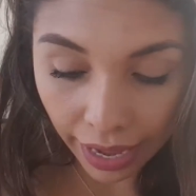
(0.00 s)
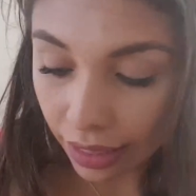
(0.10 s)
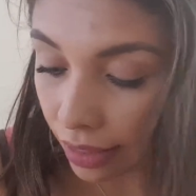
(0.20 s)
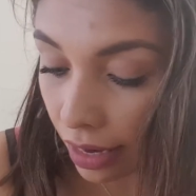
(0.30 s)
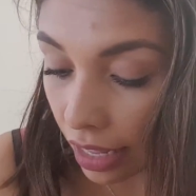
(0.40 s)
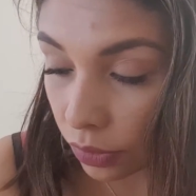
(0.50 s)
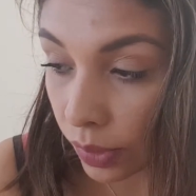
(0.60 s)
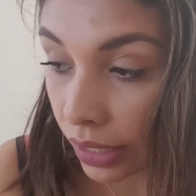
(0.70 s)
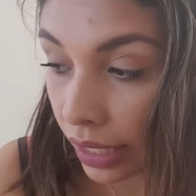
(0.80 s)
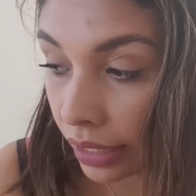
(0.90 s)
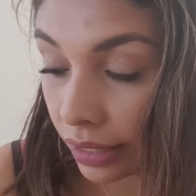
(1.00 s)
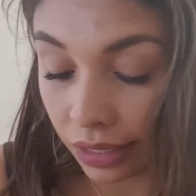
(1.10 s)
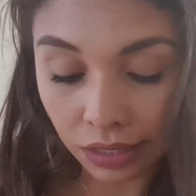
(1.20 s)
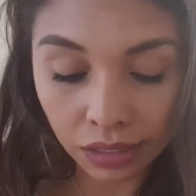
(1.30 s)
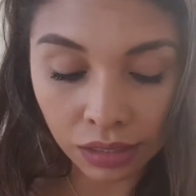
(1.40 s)
And the last one, and
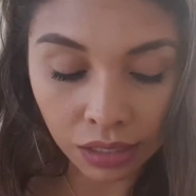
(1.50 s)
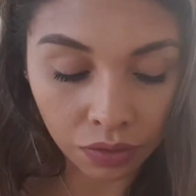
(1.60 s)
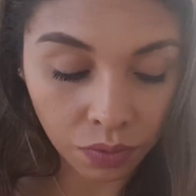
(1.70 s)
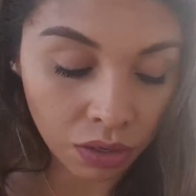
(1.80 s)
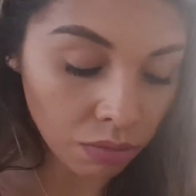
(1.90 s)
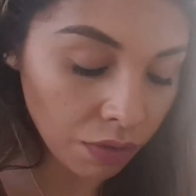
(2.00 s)
this is like one of